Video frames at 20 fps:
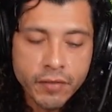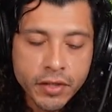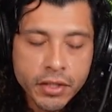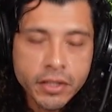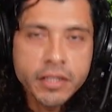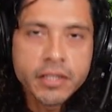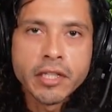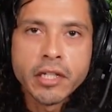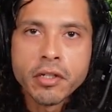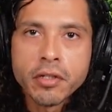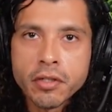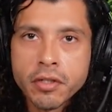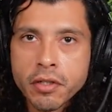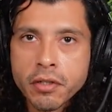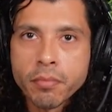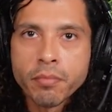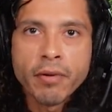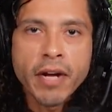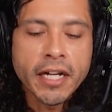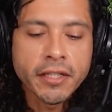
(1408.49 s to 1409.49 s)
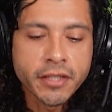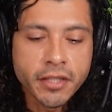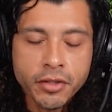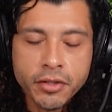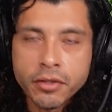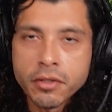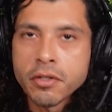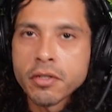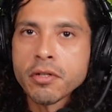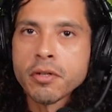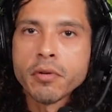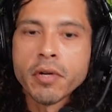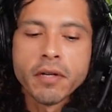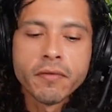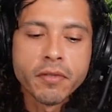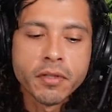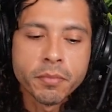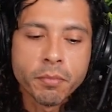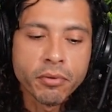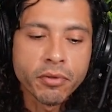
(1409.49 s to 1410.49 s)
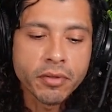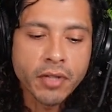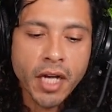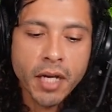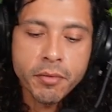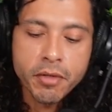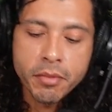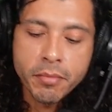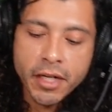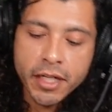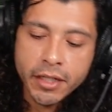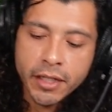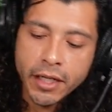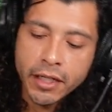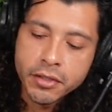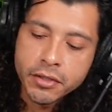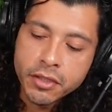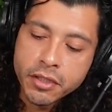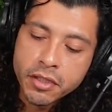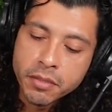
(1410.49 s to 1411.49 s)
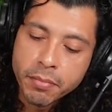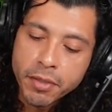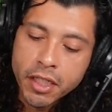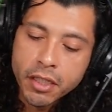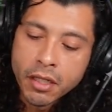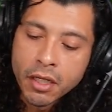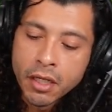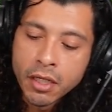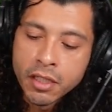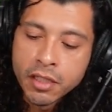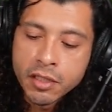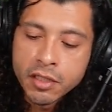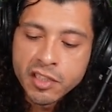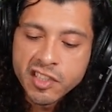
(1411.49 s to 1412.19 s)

Obviously, tell your practitioner, whoever's prescribing you medications, but